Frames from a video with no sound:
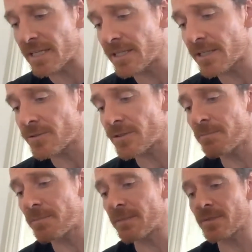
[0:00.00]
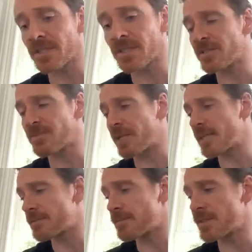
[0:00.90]
You know, yeah. Some people can
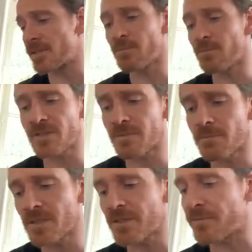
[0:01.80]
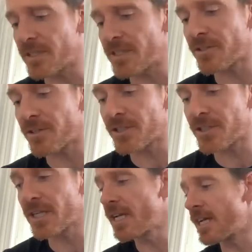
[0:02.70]
spend, you know, months and months of research,
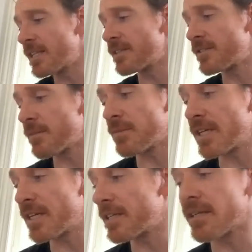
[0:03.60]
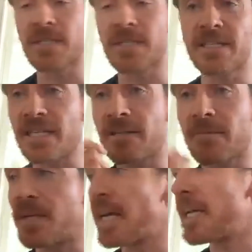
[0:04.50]
and then somebody can come in, eat a
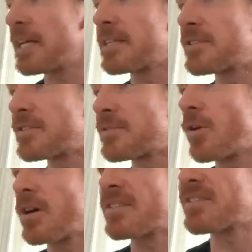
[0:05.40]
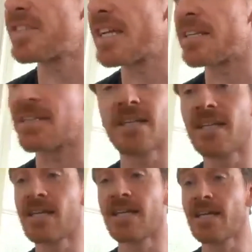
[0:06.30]
banana and just walk on set and
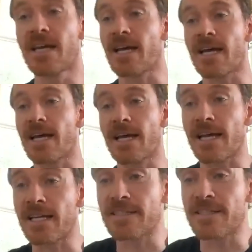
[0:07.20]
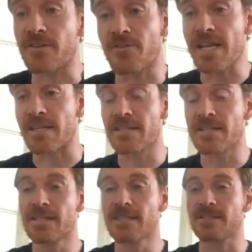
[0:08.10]
they're great.
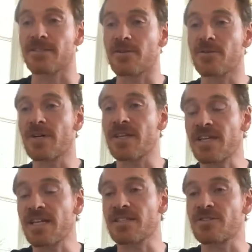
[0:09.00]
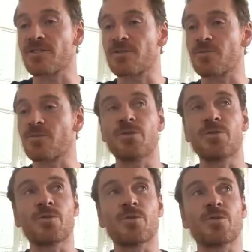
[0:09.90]
So I think it's just you
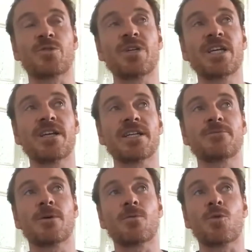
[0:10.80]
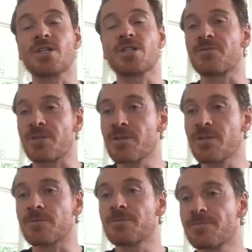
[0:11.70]
to realize what works for
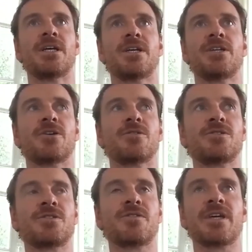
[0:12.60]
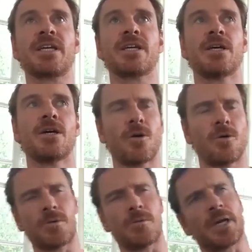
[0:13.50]
you. You know, I used to think, oh,
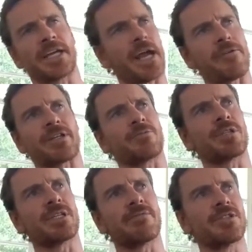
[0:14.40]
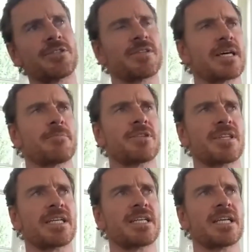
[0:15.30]
well, my character would never do that. But
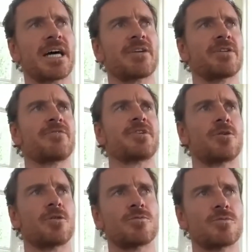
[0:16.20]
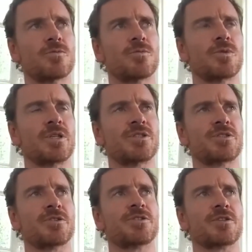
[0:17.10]
then I don't even know in
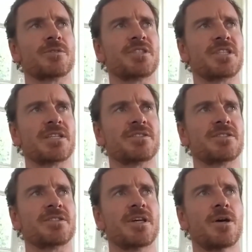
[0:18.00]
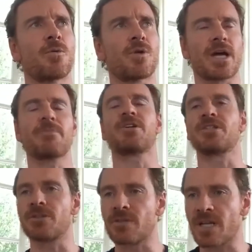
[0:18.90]
certain circumstances what I'm going to
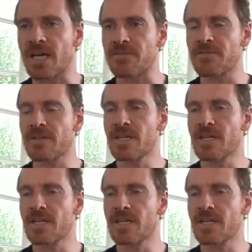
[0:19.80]
do in life.